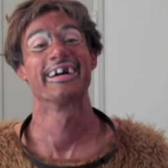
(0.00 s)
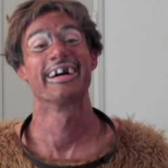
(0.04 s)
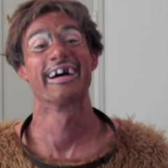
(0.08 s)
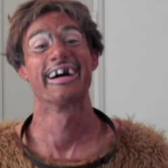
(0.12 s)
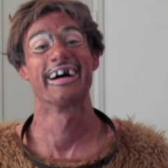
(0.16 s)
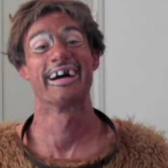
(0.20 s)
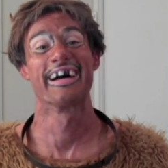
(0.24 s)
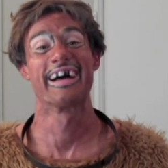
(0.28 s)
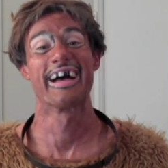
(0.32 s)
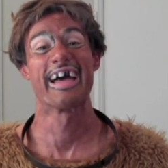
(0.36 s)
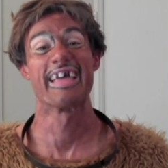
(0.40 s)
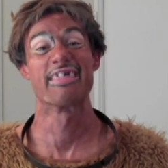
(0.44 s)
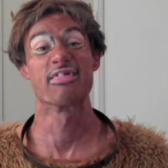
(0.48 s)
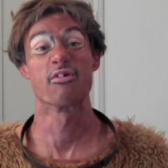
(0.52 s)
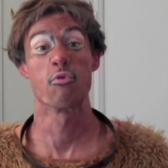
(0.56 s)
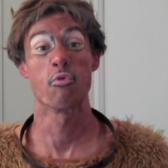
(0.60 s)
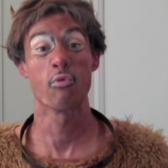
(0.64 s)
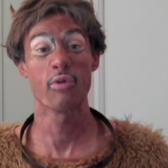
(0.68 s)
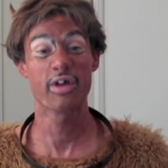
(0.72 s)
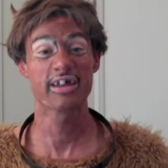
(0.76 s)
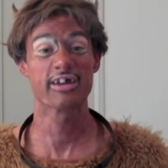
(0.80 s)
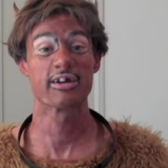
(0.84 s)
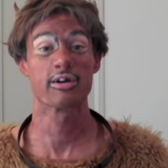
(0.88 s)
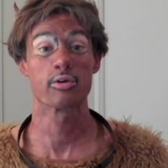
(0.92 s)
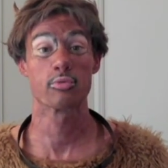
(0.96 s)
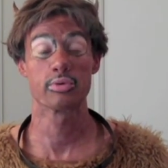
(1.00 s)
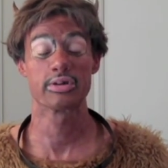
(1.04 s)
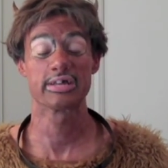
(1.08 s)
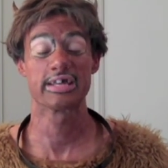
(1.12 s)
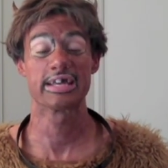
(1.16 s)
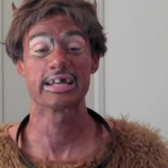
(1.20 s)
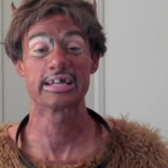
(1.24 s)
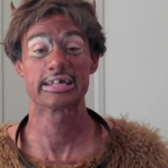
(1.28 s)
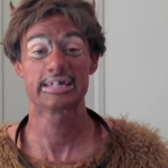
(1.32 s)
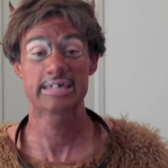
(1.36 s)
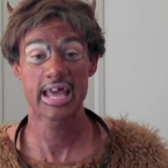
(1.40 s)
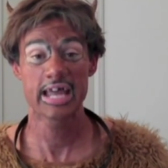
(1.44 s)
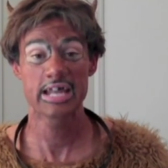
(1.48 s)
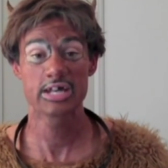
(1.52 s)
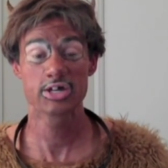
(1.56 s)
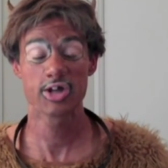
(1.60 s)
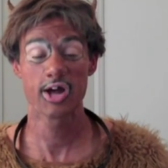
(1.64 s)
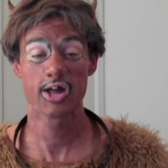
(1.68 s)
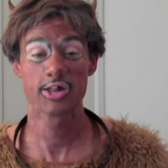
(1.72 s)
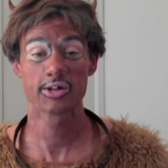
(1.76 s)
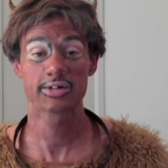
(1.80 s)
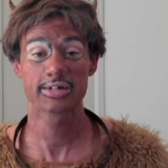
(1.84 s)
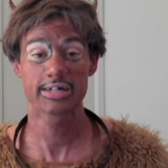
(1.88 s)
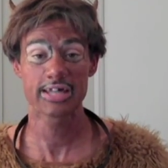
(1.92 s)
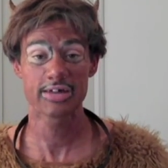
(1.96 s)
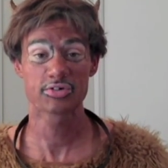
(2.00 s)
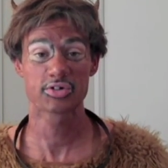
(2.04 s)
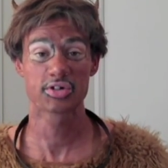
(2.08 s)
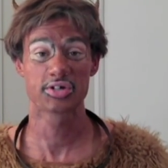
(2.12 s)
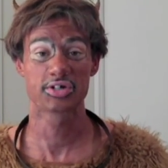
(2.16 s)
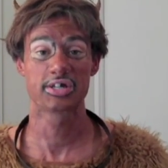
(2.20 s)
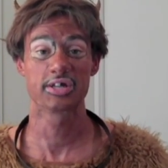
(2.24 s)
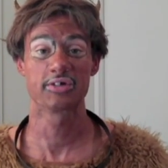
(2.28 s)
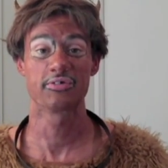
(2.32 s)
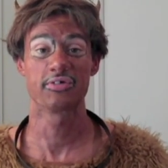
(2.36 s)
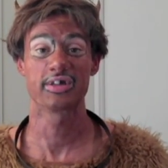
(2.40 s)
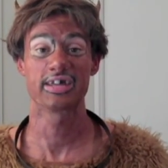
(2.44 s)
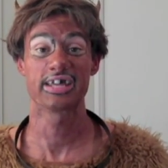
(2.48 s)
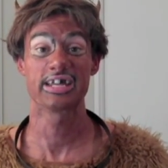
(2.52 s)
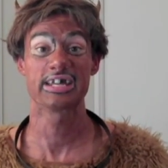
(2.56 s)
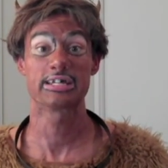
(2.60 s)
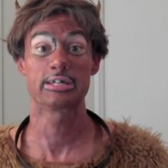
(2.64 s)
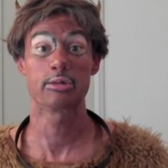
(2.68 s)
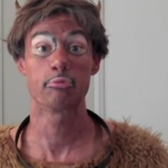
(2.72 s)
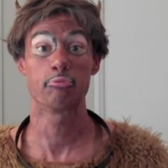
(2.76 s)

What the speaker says: And the winner would get a $10 gift certificate to